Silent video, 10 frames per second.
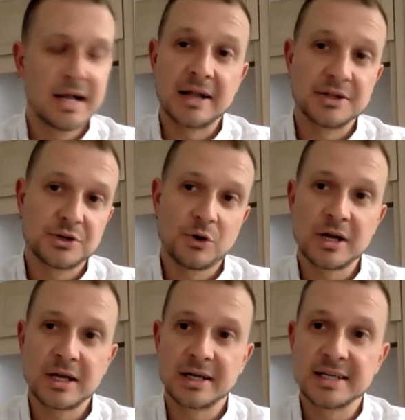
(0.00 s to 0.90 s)

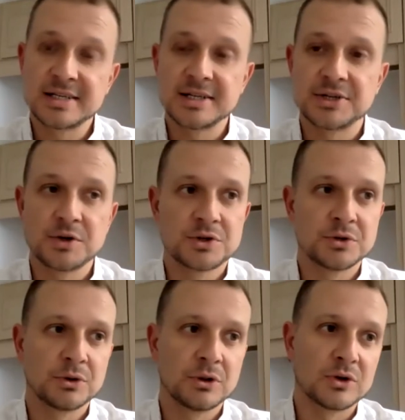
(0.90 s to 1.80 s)
enjoying an
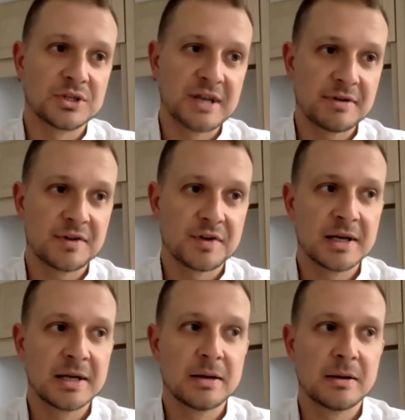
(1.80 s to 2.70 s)
institutional
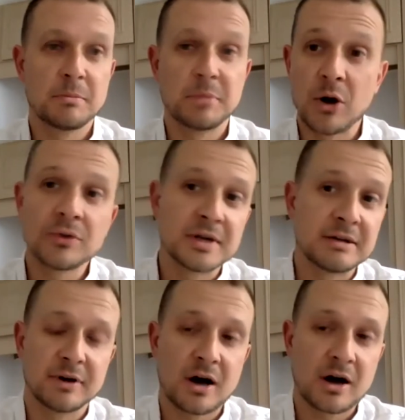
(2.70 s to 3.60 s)
longevity beyond
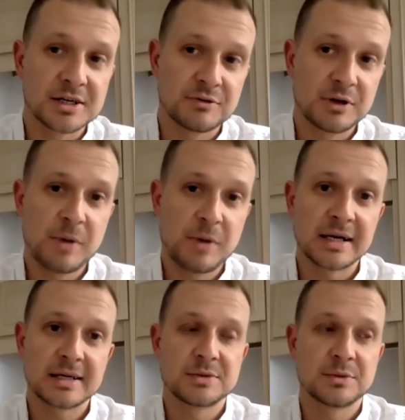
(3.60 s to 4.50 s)
even high street
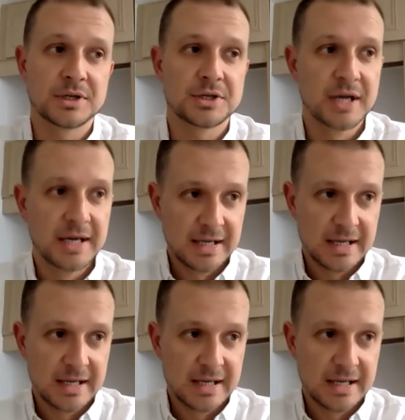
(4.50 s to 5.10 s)
banks, which,